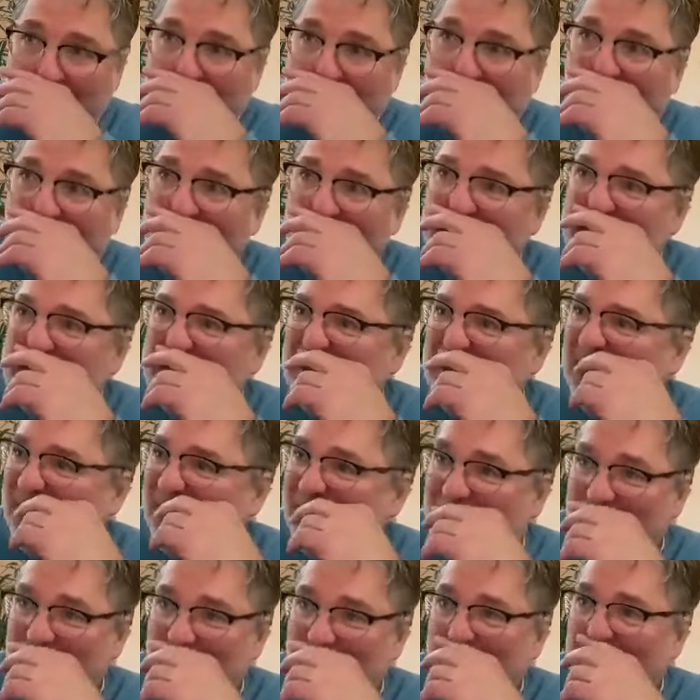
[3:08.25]
and
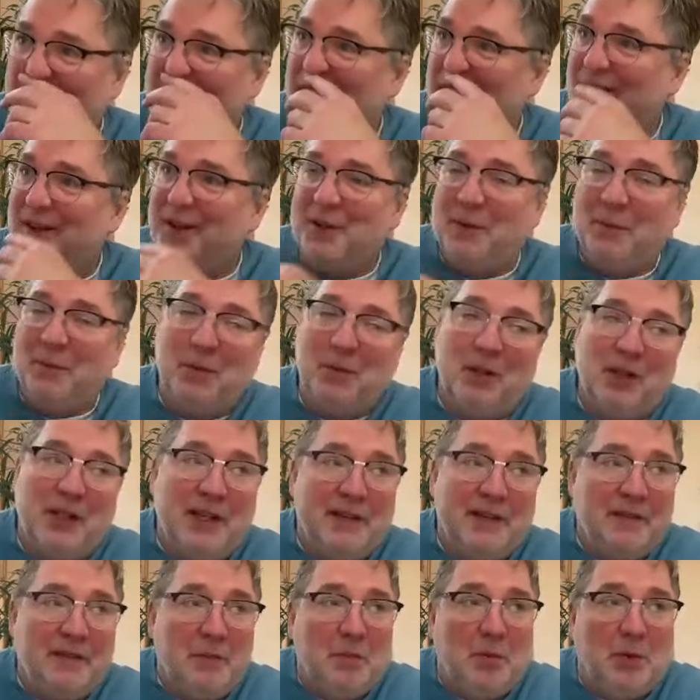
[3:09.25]
also an
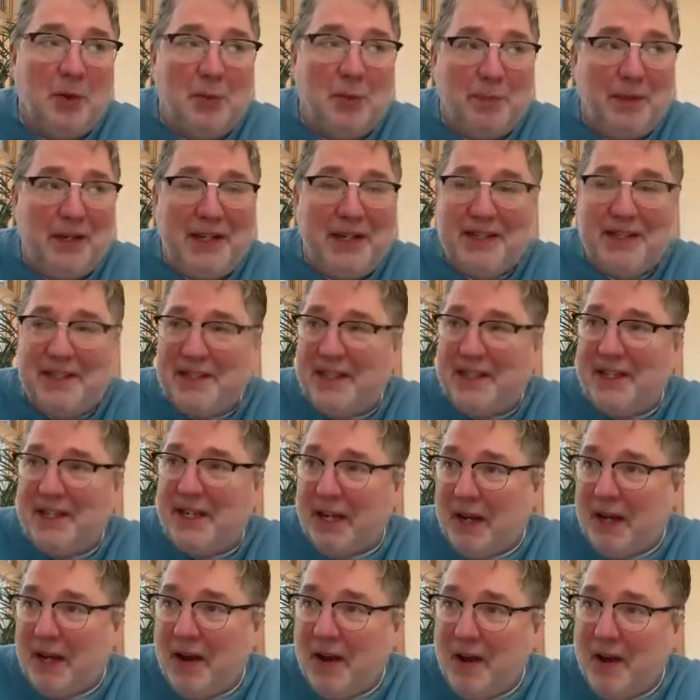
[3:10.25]
unbelievable
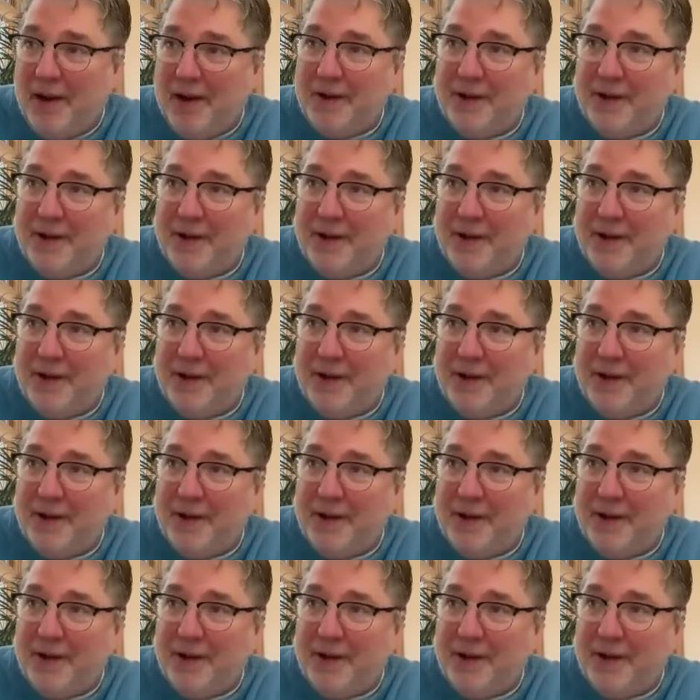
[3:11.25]
PT